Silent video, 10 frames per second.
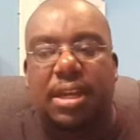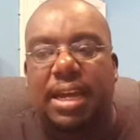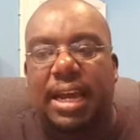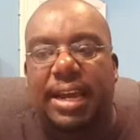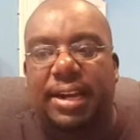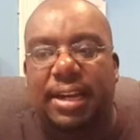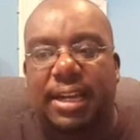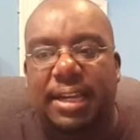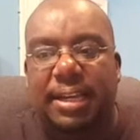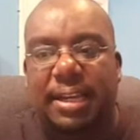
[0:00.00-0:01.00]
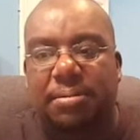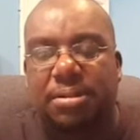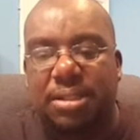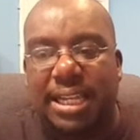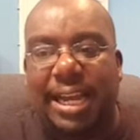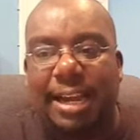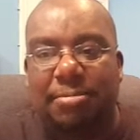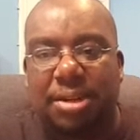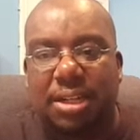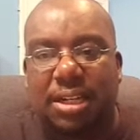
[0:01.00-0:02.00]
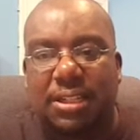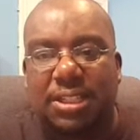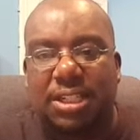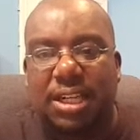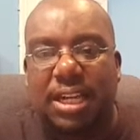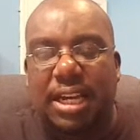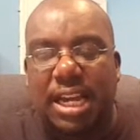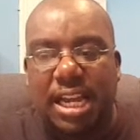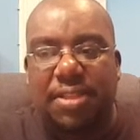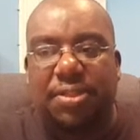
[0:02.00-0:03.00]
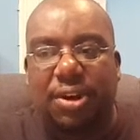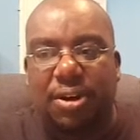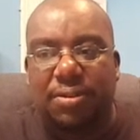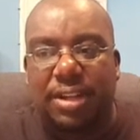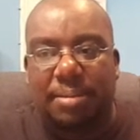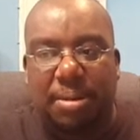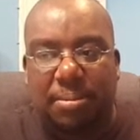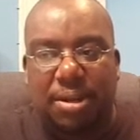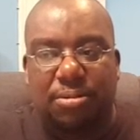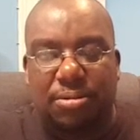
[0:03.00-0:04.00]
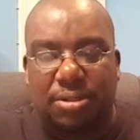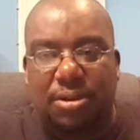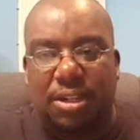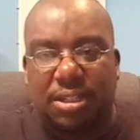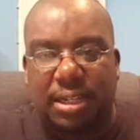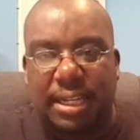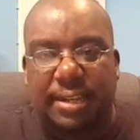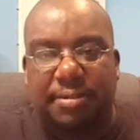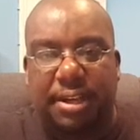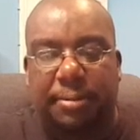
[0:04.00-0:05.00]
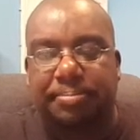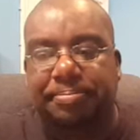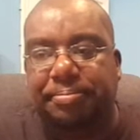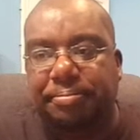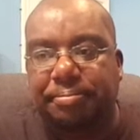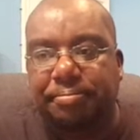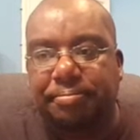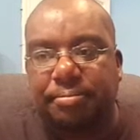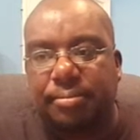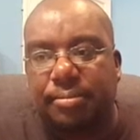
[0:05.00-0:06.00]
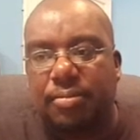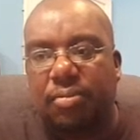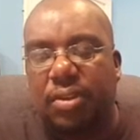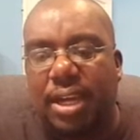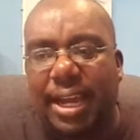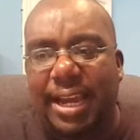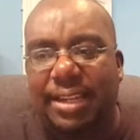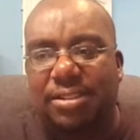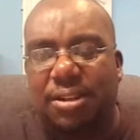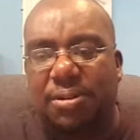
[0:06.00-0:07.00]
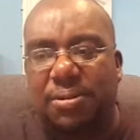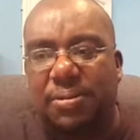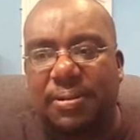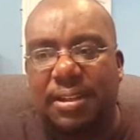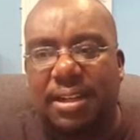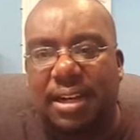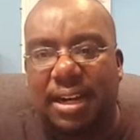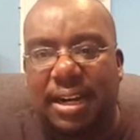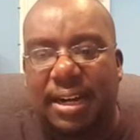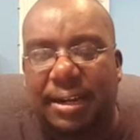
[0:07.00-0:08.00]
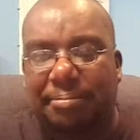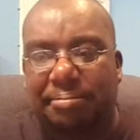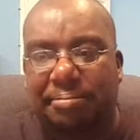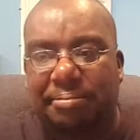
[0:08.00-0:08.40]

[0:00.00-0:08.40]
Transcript: and uh, he he was sad because he thought that my mother was going to leave him and so um,